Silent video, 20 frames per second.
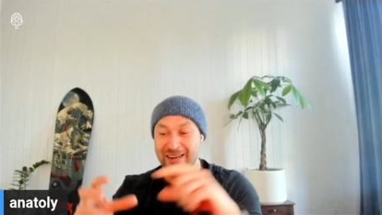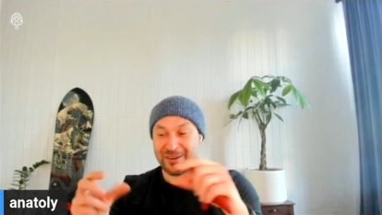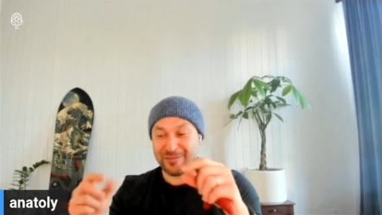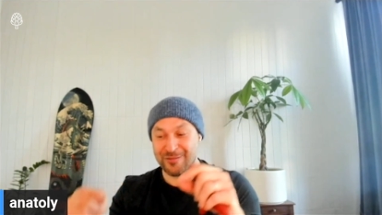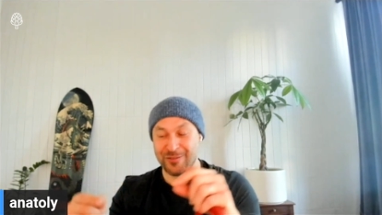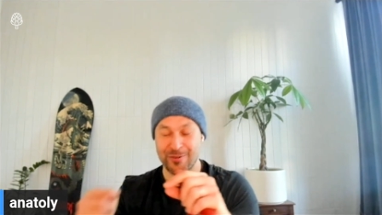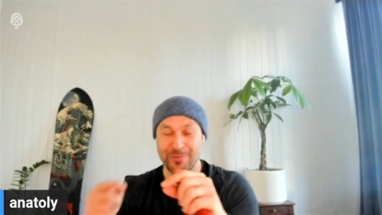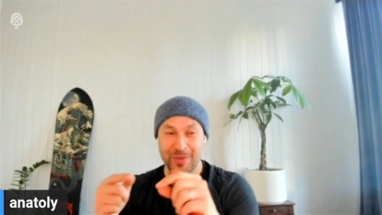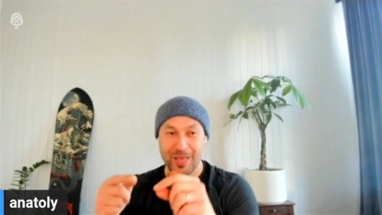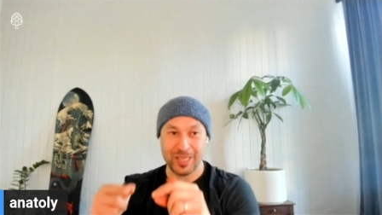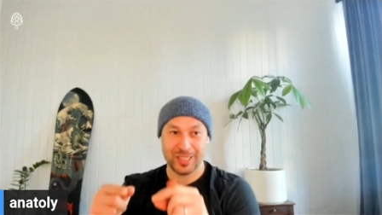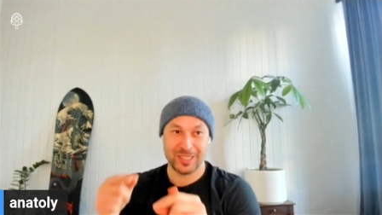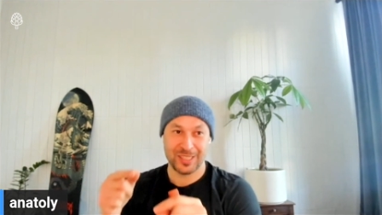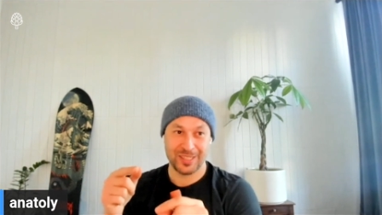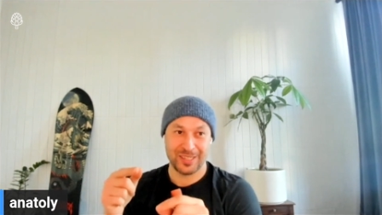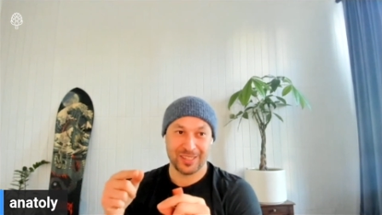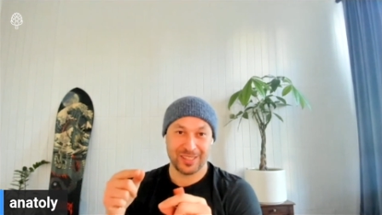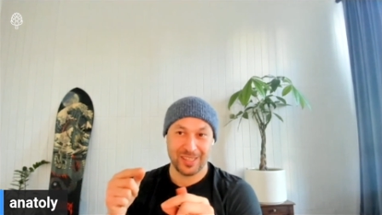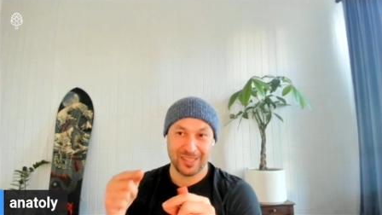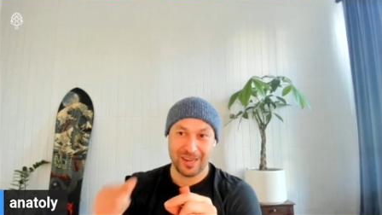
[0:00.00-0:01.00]

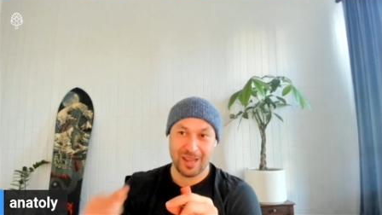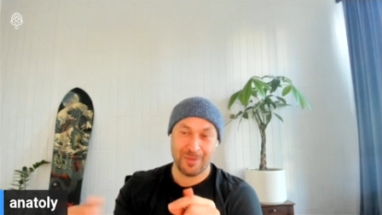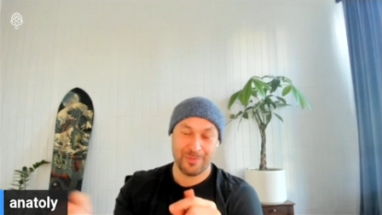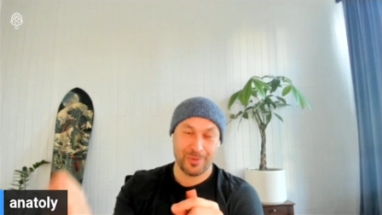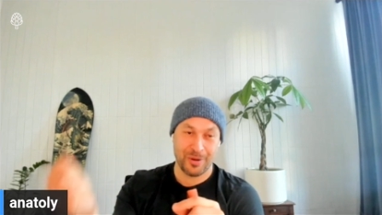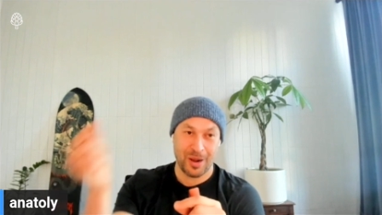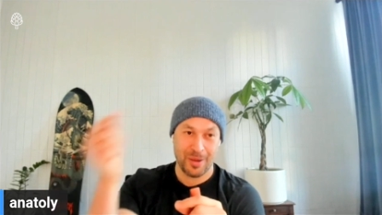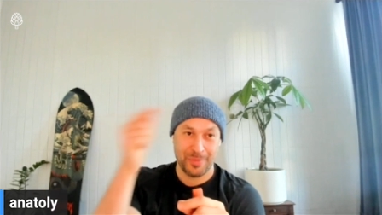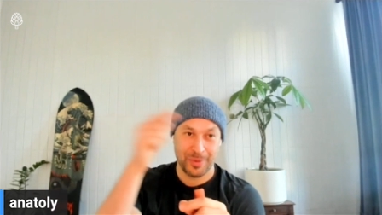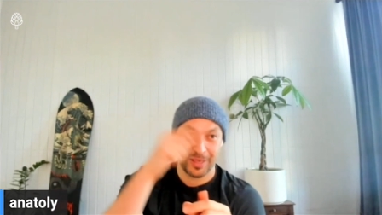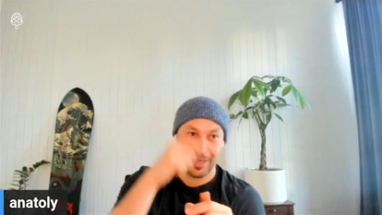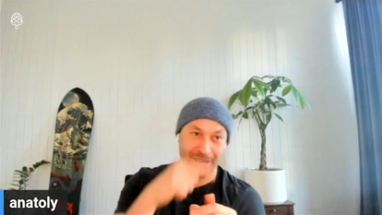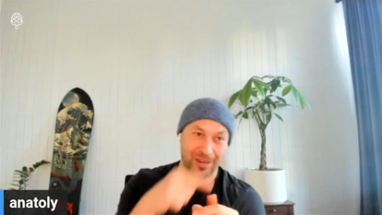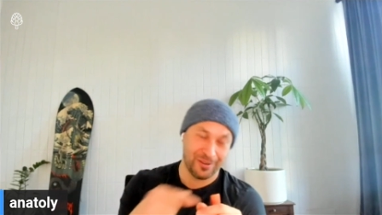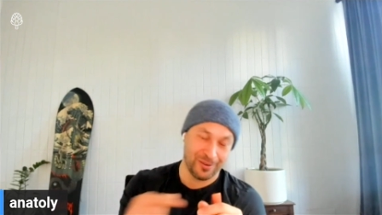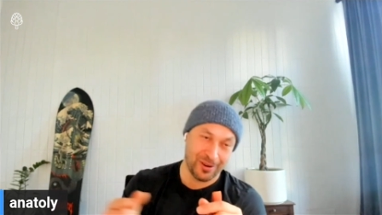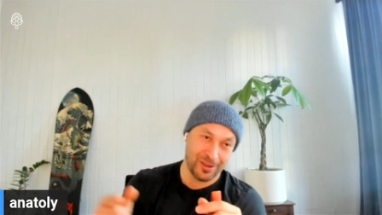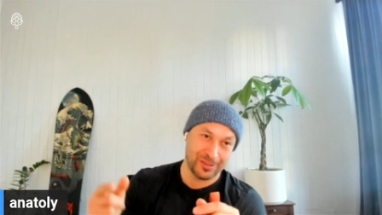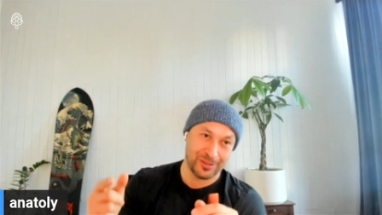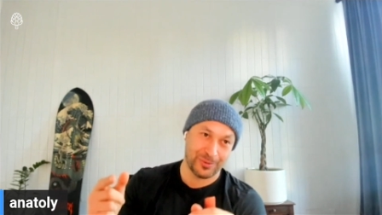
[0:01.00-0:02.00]
information cannot propagate
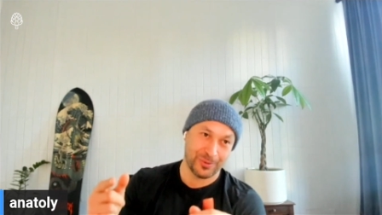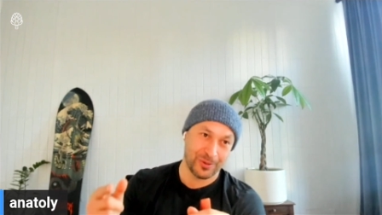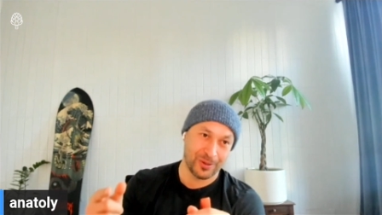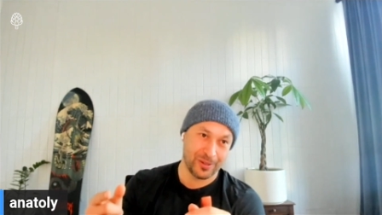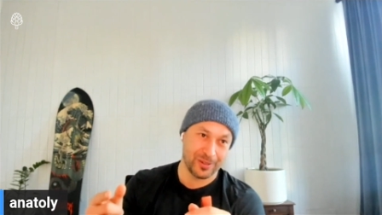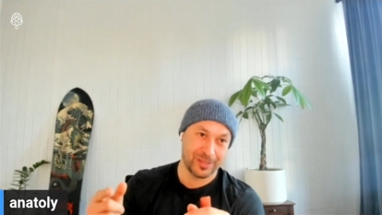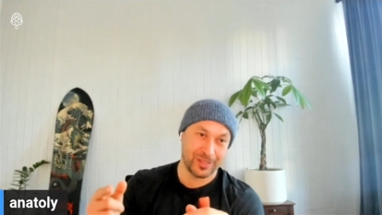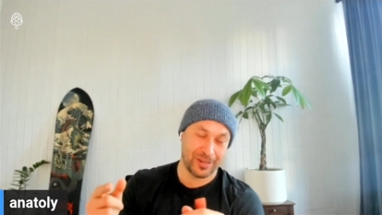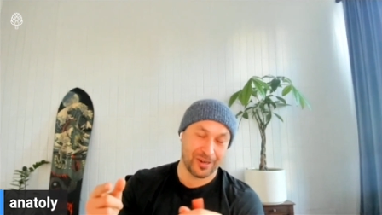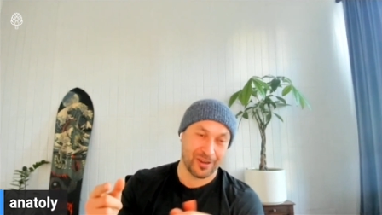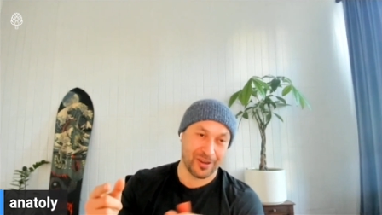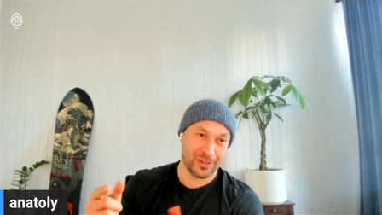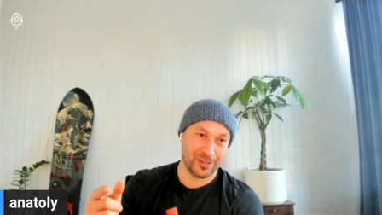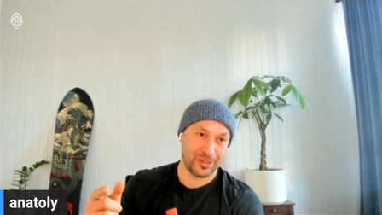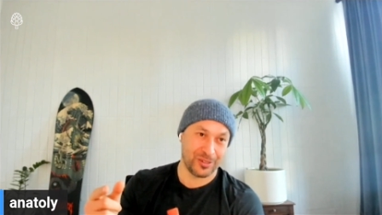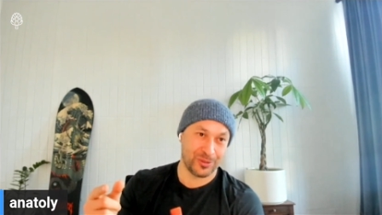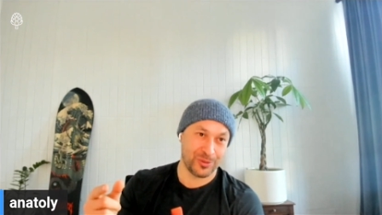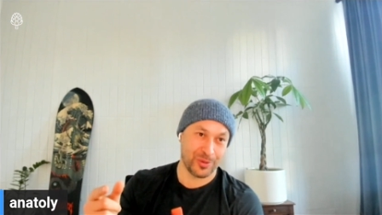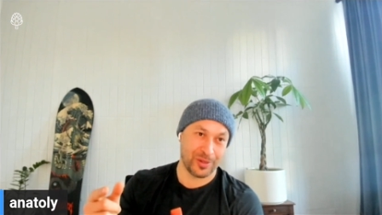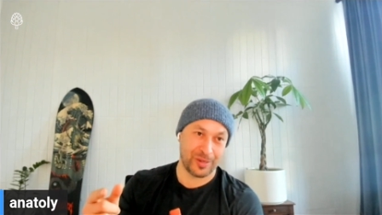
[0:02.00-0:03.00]
around the world in
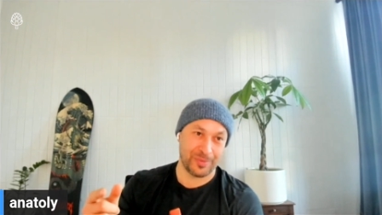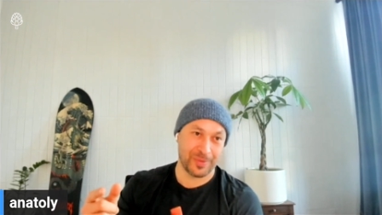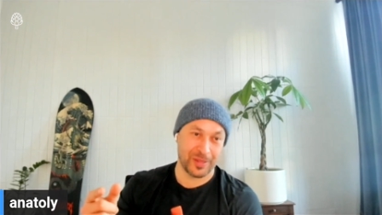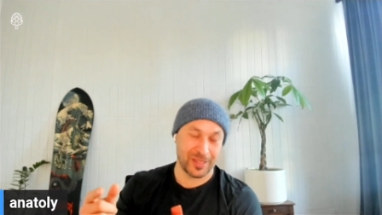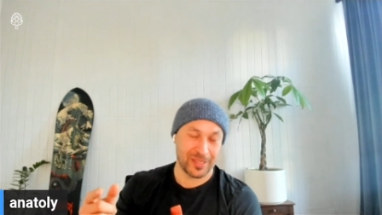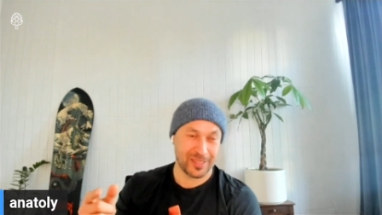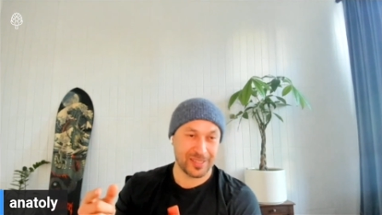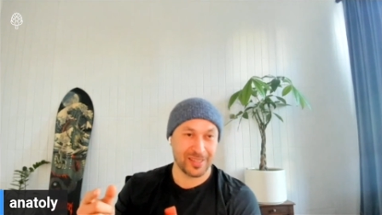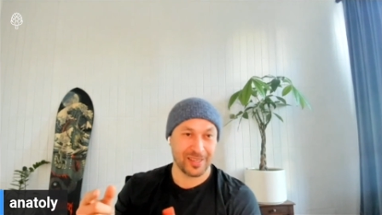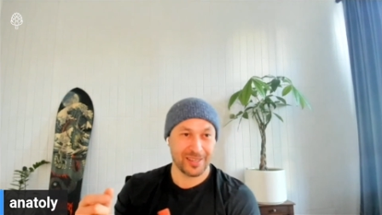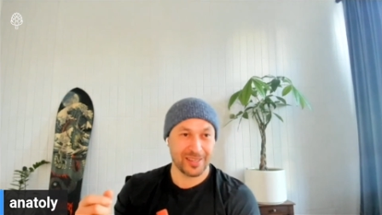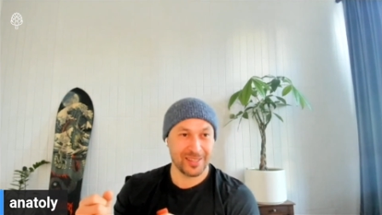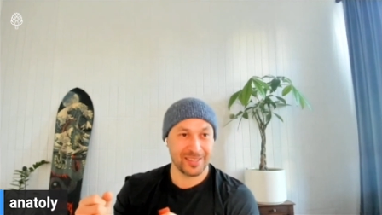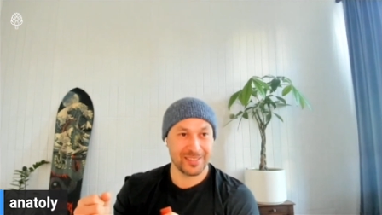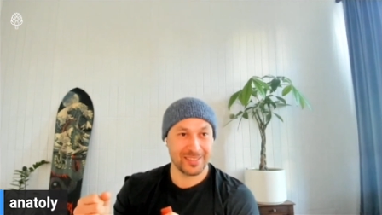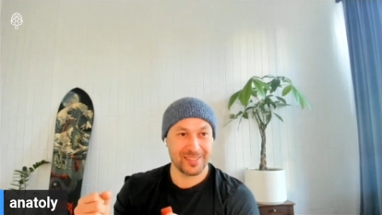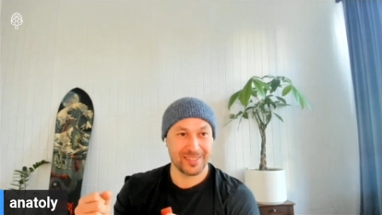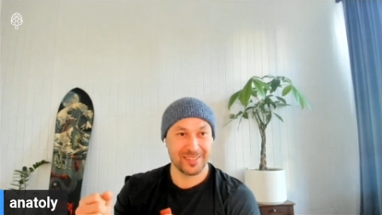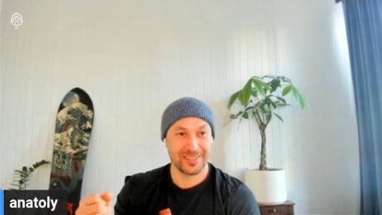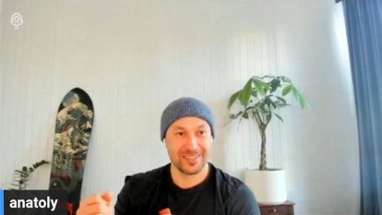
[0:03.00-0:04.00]
120
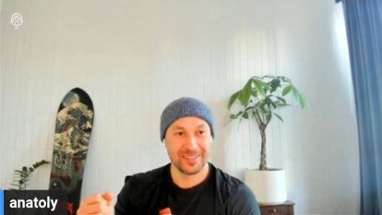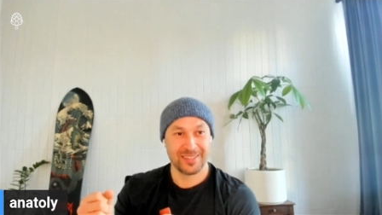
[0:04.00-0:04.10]
milliseconds.